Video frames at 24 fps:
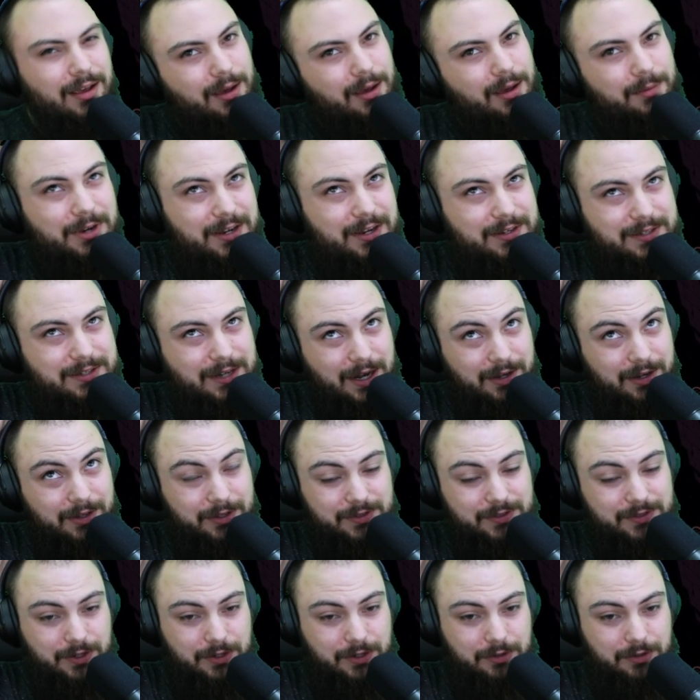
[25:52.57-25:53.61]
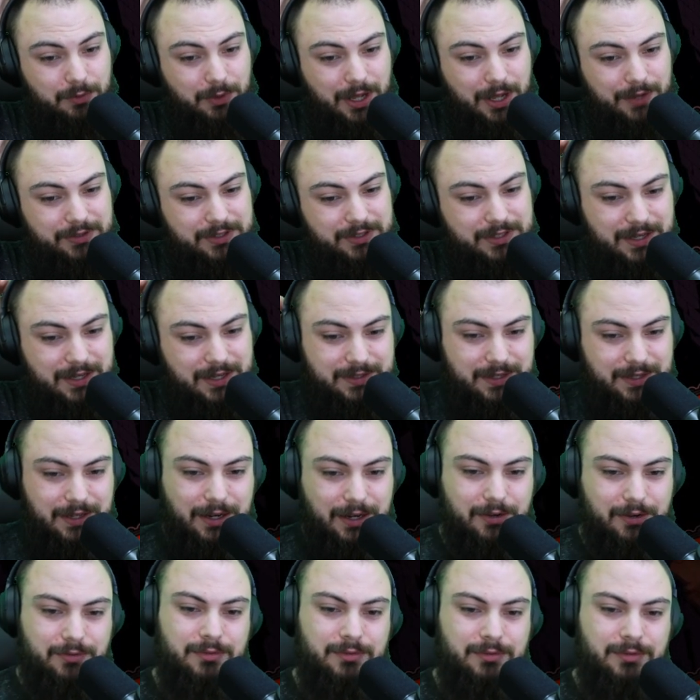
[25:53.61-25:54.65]
I'm not entirely certain. We'll have to test that
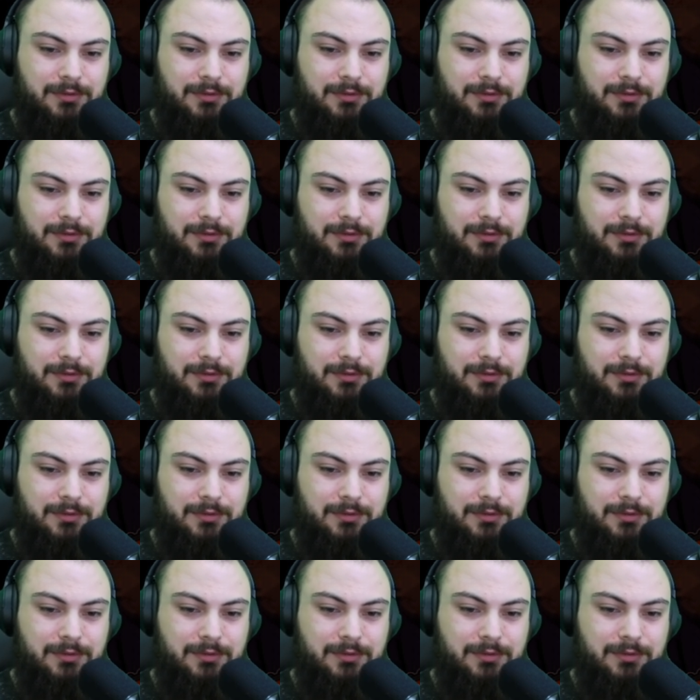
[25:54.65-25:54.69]
out.